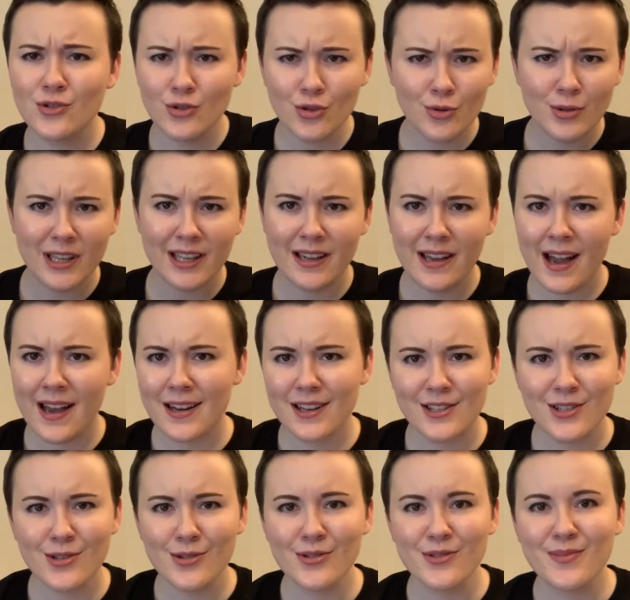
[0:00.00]
do it
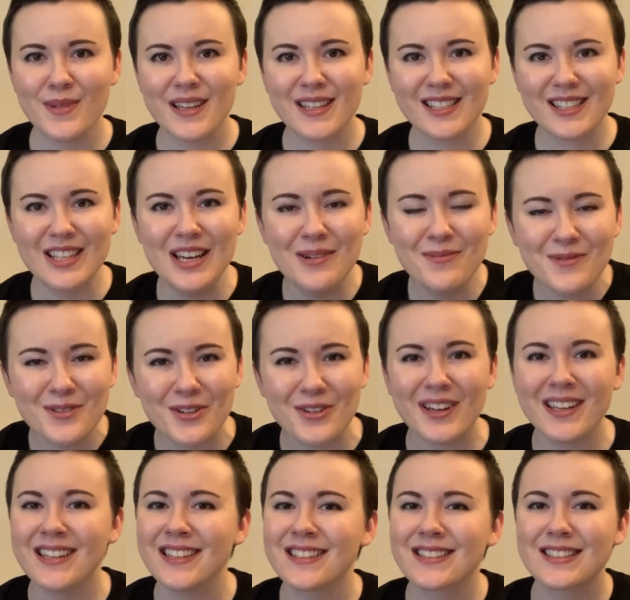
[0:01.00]
attitude makes them
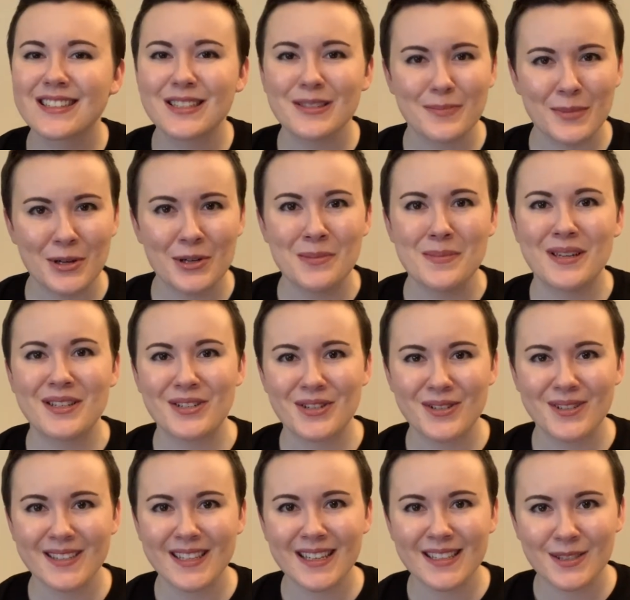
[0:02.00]
great
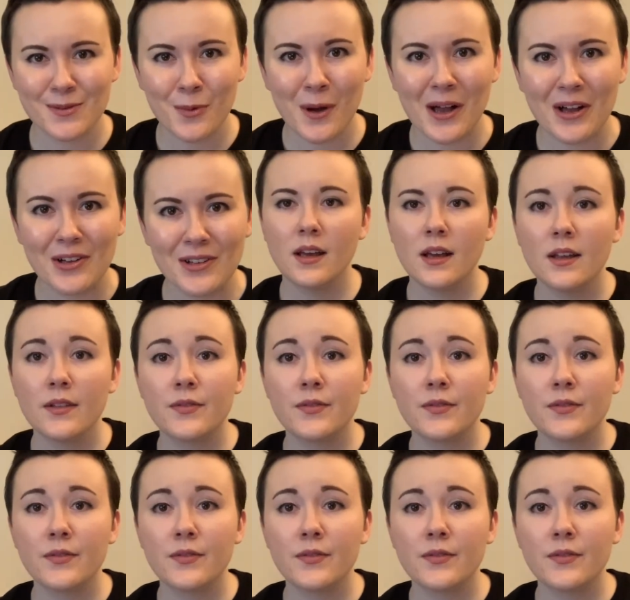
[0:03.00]
experimenters as well.